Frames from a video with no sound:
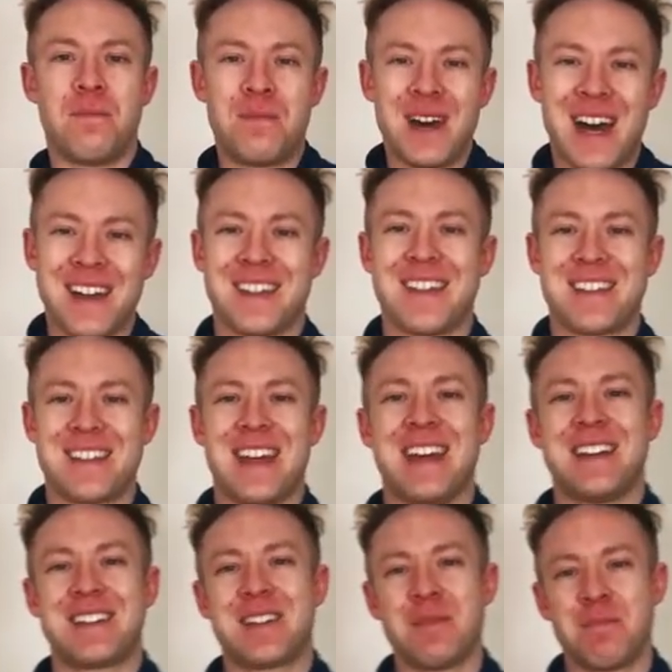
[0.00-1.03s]
But as I
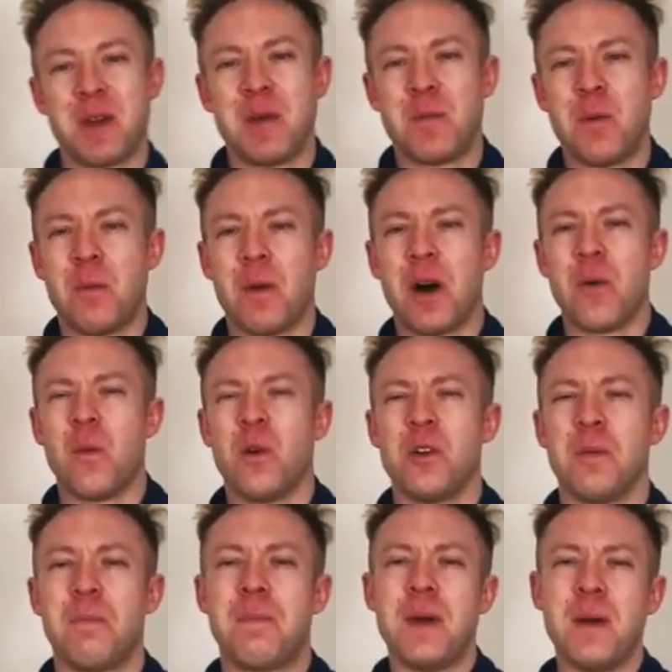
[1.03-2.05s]
said, some people might
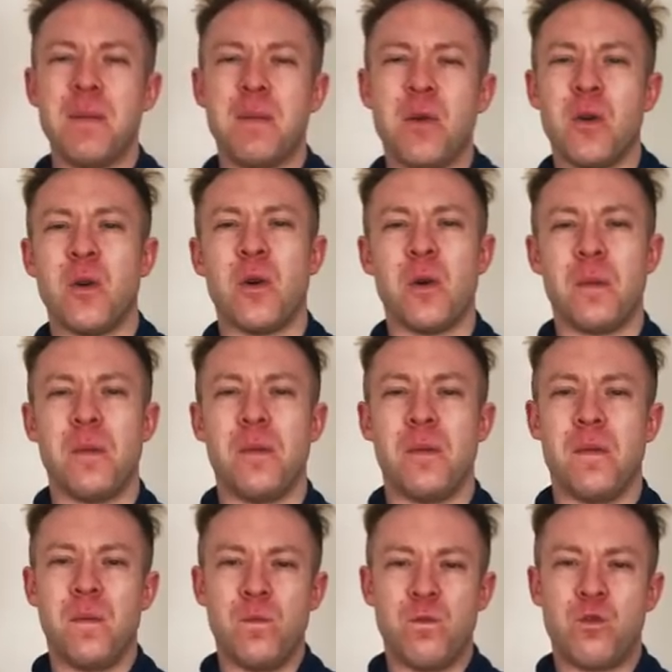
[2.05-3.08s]
want a bit more
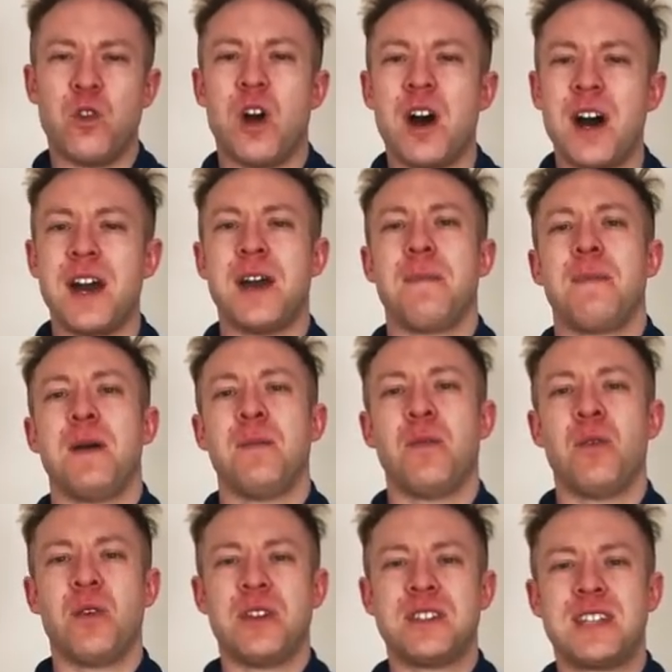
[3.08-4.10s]
rye, a bit
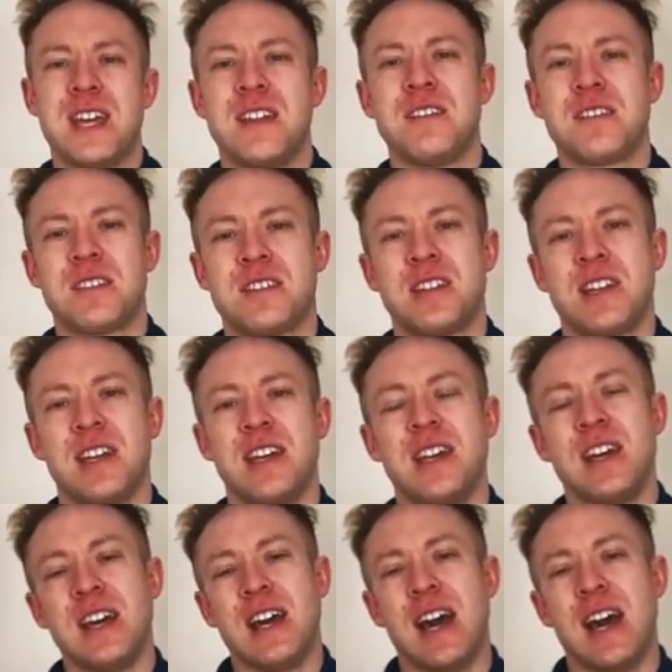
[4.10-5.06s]
more intensity,